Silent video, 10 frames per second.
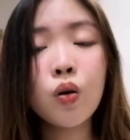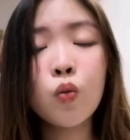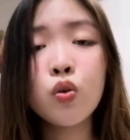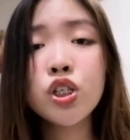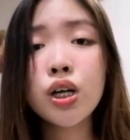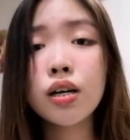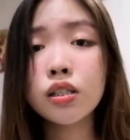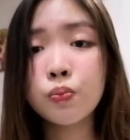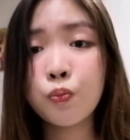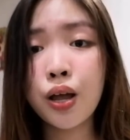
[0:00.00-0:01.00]
which are
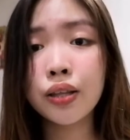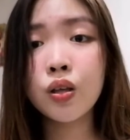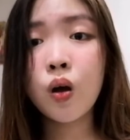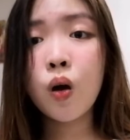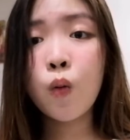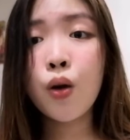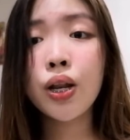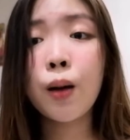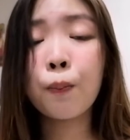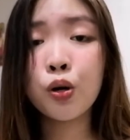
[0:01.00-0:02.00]
spread when
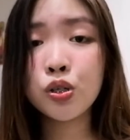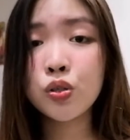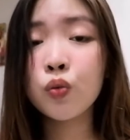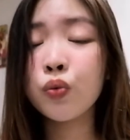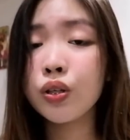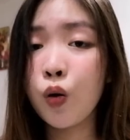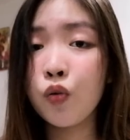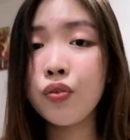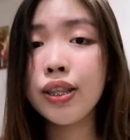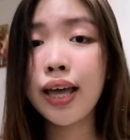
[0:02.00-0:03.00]
a person with
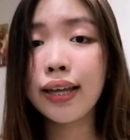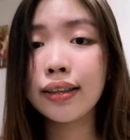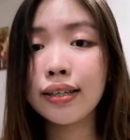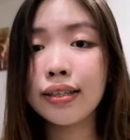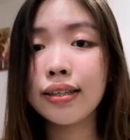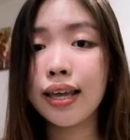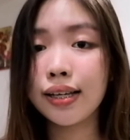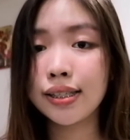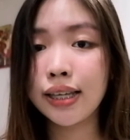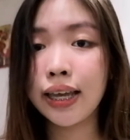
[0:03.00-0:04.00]
COVID-19
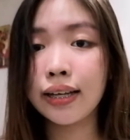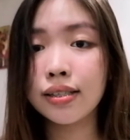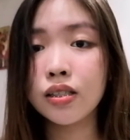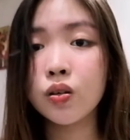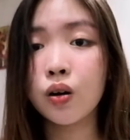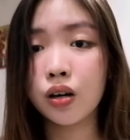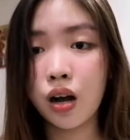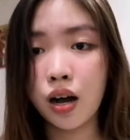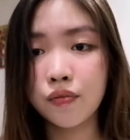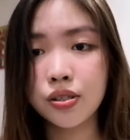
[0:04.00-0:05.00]
exhales or
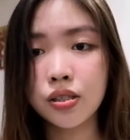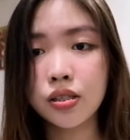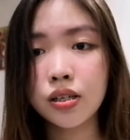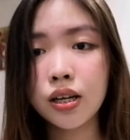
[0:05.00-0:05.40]
coughs.